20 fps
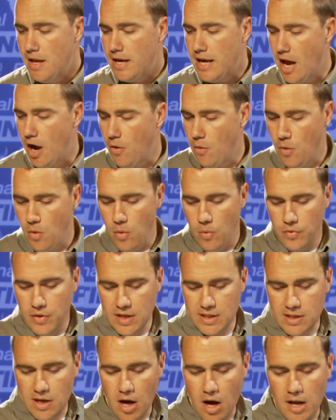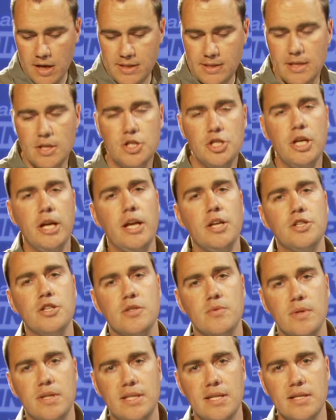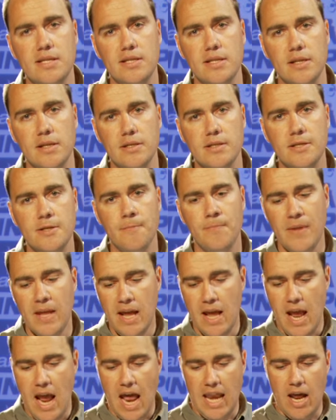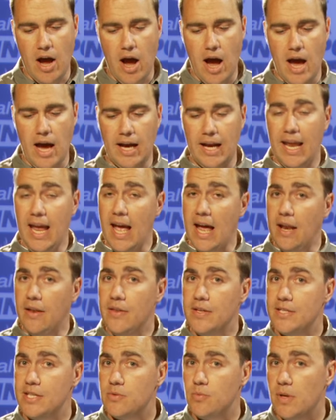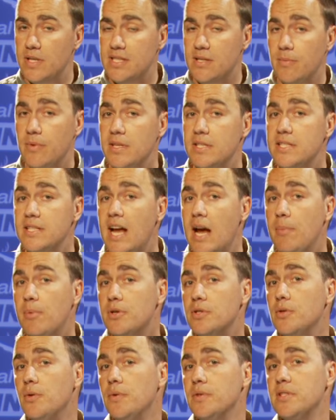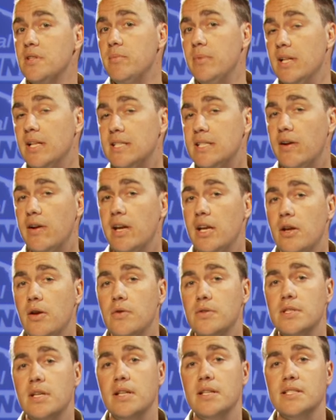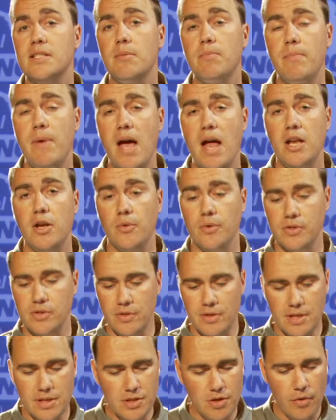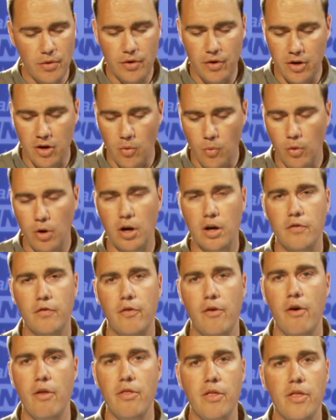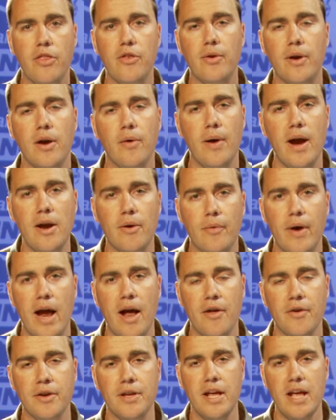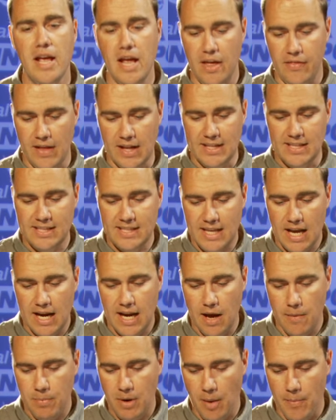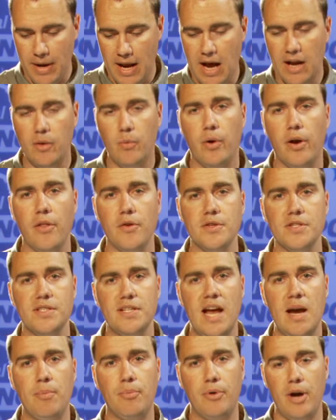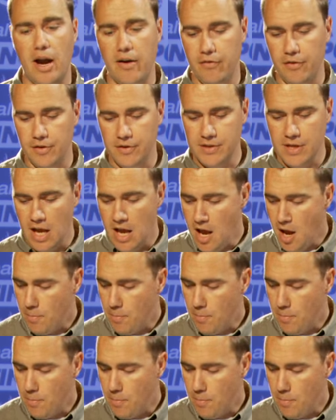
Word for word: Now, this constant changes with distance. Now, again, this is what some of the sniper schools in the military use and in some manuals. This is only going to work for the .308 round that's set up coming out of one of those sniper rifles.